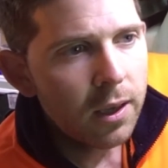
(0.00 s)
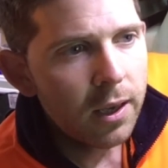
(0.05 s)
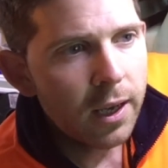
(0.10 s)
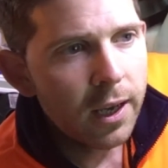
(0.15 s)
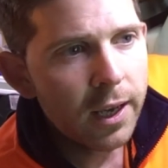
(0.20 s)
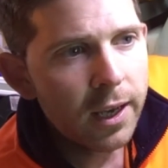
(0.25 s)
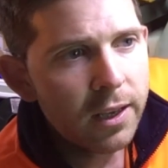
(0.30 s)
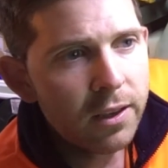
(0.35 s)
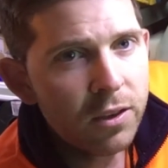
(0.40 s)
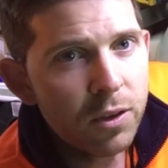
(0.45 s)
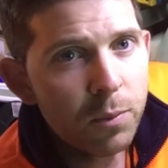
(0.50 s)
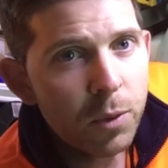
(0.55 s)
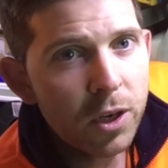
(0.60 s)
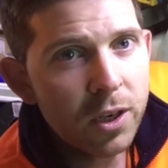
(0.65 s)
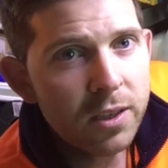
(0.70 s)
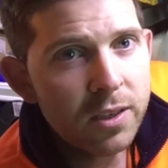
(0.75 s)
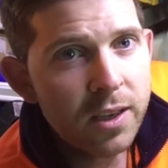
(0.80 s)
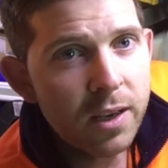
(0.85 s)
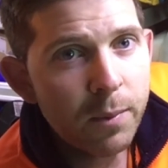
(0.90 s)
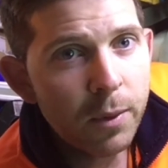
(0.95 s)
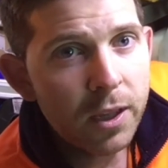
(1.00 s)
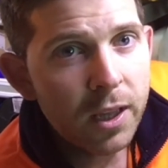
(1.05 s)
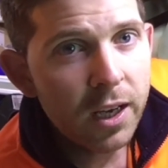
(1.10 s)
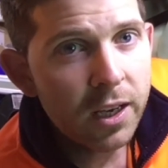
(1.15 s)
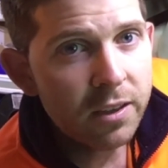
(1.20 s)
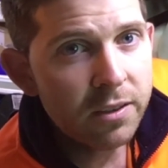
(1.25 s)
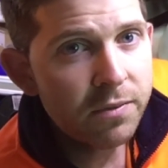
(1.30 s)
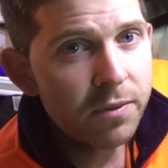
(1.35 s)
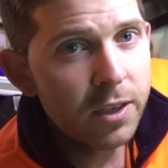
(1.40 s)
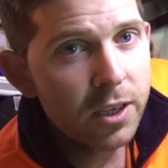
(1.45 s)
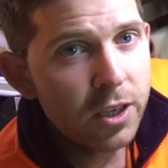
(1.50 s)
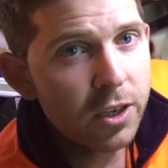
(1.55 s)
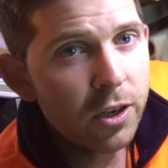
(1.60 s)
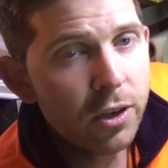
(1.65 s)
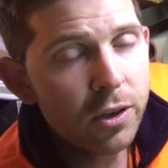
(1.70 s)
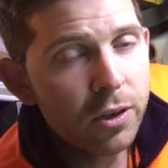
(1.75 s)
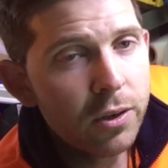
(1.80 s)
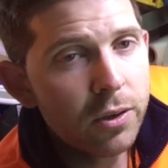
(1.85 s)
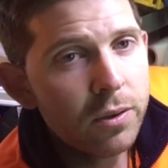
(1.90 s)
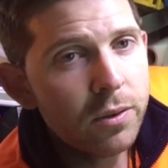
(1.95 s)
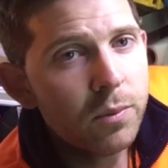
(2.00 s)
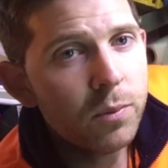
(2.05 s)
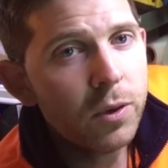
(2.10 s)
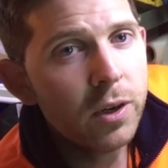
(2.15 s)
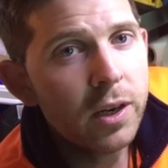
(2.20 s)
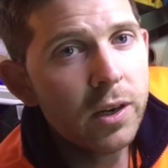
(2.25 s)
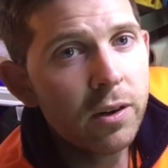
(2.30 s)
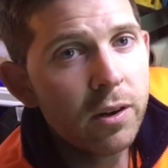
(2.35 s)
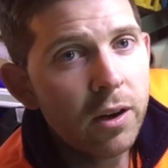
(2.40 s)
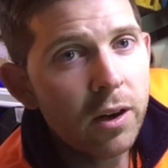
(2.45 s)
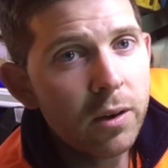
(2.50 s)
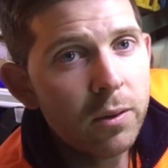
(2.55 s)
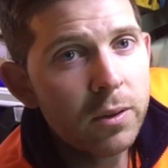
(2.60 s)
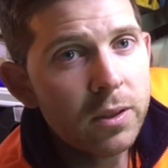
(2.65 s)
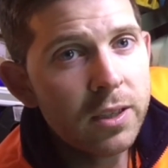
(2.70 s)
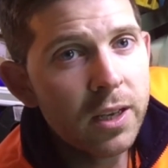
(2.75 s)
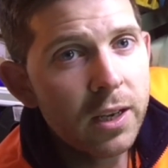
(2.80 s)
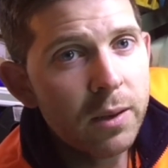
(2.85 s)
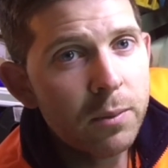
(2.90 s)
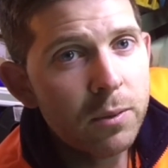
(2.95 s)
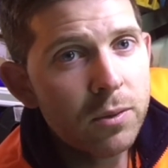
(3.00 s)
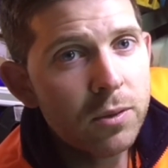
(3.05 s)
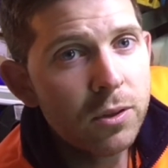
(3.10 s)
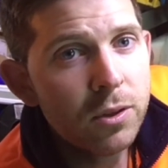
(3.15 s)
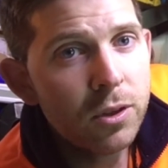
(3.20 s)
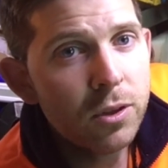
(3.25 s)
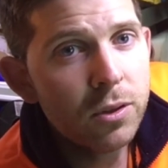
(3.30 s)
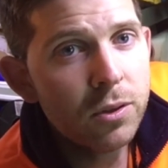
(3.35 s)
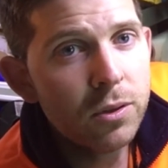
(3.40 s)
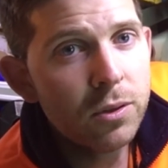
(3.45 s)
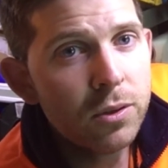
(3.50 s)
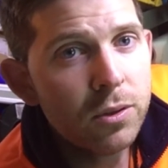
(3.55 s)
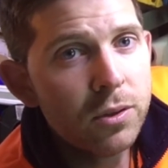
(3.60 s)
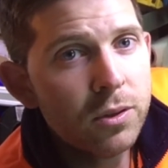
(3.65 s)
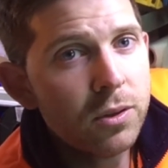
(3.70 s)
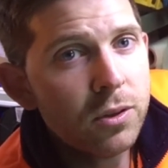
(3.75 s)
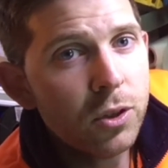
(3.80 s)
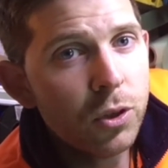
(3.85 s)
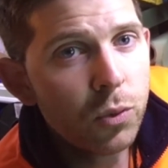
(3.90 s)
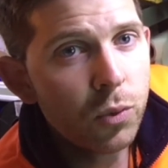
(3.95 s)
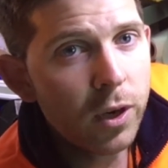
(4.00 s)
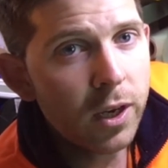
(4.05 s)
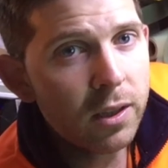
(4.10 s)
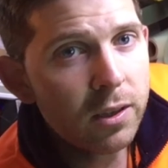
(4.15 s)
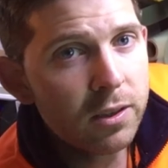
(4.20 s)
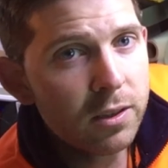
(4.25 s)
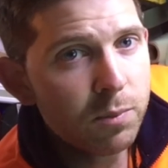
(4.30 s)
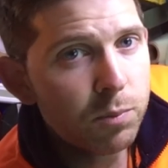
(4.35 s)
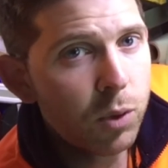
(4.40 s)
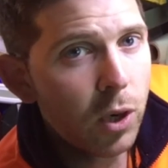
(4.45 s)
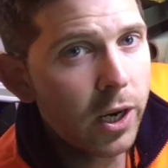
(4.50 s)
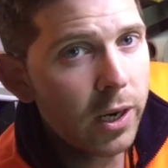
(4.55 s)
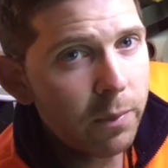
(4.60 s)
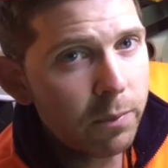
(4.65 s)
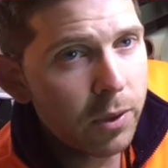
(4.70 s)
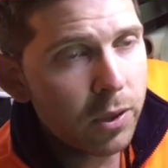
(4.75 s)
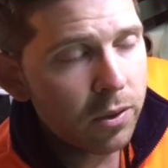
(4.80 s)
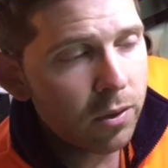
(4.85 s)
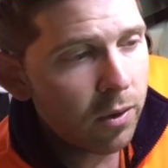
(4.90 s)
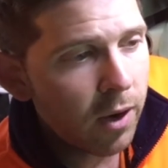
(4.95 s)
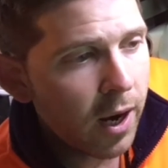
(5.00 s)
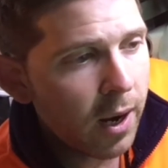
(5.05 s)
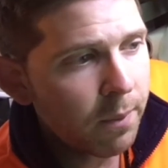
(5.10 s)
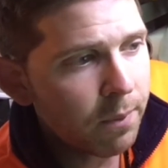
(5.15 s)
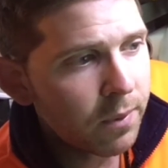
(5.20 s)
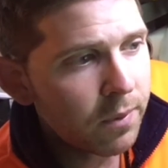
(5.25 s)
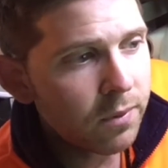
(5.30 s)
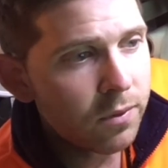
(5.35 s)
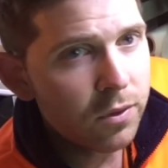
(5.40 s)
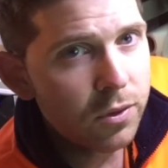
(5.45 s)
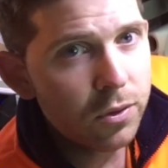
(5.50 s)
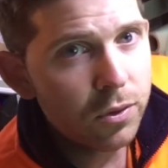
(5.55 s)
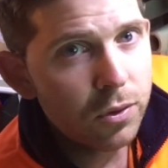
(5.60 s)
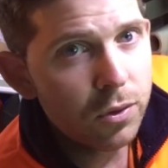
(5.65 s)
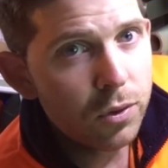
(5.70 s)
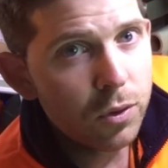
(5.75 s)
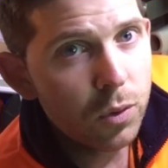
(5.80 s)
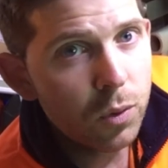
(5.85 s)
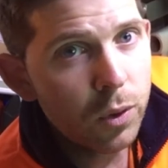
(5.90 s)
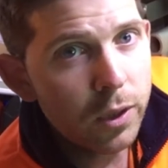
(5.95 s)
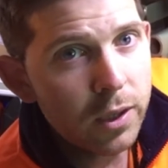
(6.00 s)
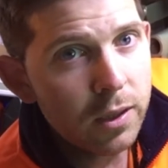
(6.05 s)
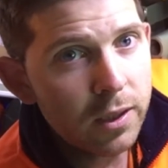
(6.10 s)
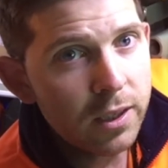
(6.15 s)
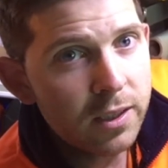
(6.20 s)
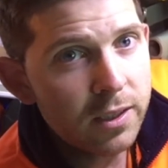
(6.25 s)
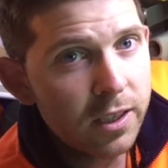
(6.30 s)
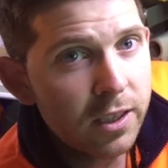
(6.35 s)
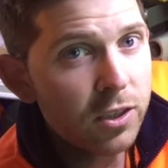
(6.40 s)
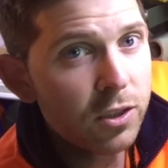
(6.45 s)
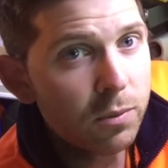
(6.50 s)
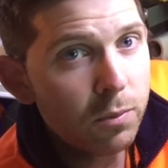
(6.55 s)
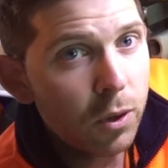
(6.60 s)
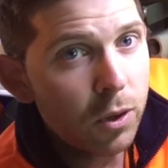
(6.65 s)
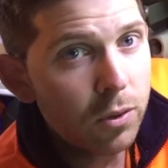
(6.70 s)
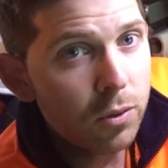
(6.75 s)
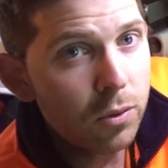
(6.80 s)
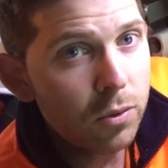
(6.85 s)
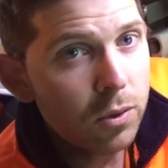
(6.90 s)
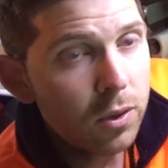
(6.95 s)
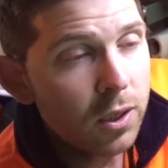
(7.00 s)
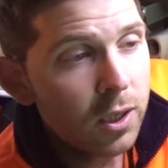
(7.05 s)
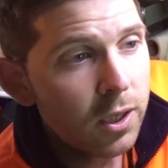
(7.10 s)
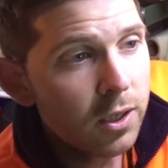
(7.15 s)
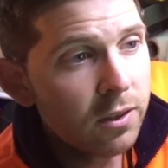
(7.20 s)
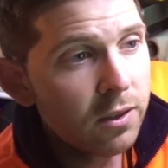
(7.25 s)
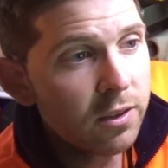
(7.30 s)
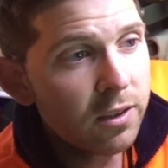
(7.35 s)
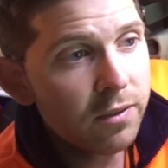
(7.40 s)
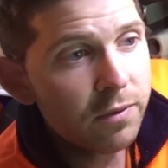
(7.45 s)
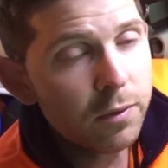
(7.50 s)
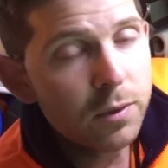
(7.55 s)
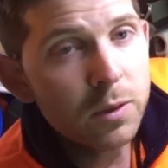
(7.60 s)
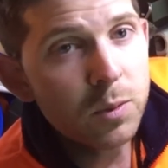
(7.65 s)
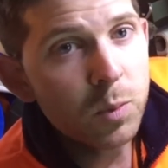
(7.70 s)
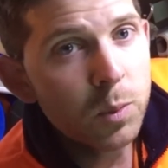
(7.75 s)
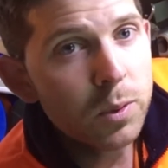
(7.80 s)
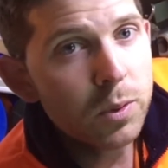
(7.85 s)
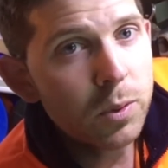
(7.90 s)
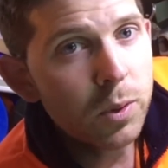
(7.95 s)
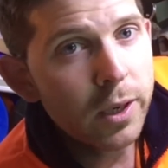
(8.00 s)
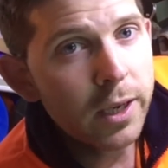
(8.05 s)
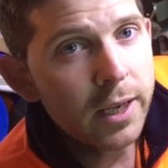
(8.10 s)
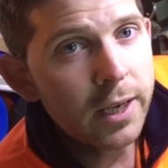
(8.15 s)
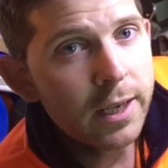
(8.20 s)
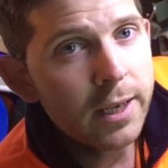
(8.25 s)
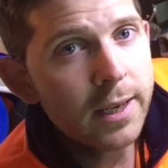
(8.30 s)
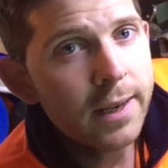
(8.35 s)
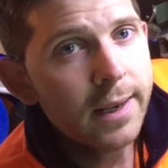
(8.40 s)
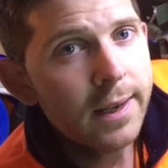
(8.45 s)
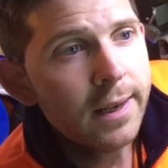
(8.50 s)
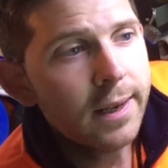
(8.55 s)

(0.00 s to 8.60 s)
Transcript: And you might have seen my last video where I was able to use Neurala's Brain Builder app to quickly teach a model the difference between